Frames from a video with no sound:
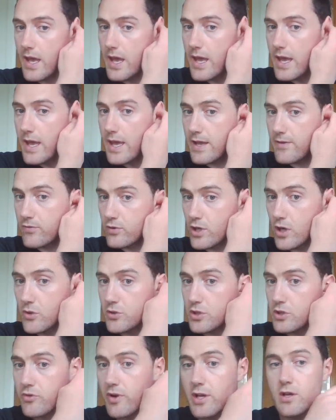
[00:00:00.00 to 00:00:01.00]
If you're going to
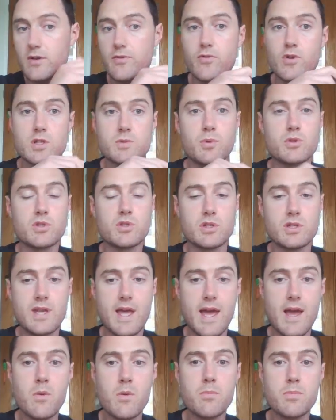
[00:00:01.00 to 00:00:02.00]
create your first puzzle
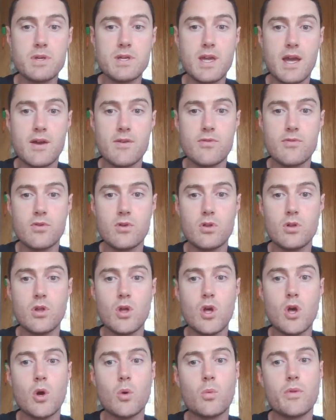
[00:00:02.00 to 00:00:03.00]
now, be careful
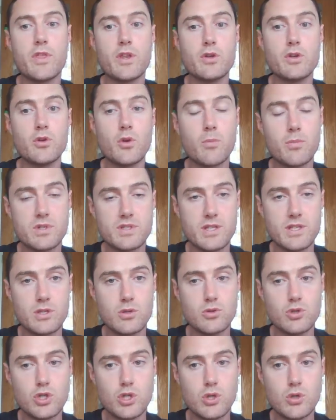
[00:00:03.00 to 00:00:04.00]
with the numbers that you
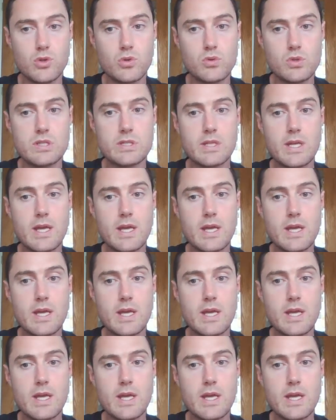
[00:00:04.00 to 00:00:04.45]
choose.